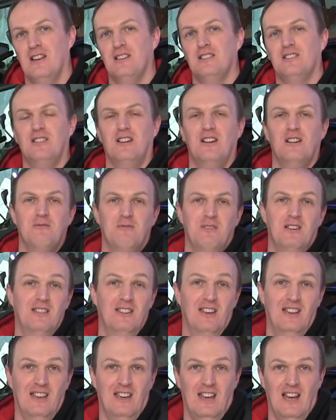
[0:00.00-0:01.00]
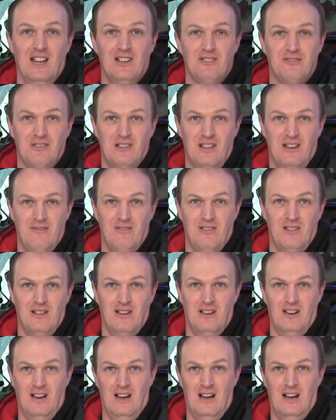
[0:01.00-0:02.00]
starting with the entry-level
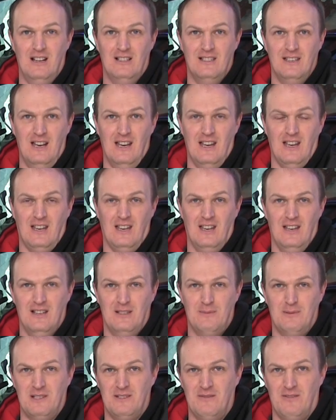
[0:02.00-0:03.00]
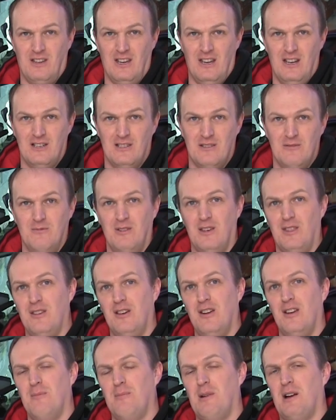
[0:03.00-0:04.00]
high-tech specification with
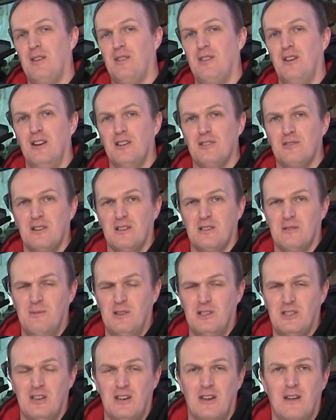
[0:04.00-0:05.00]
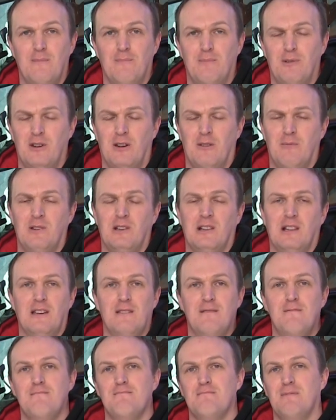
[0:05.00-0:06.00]
30x30 transmission and
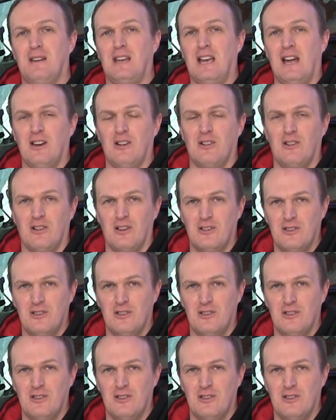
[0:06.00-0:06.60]
predominantly mechanical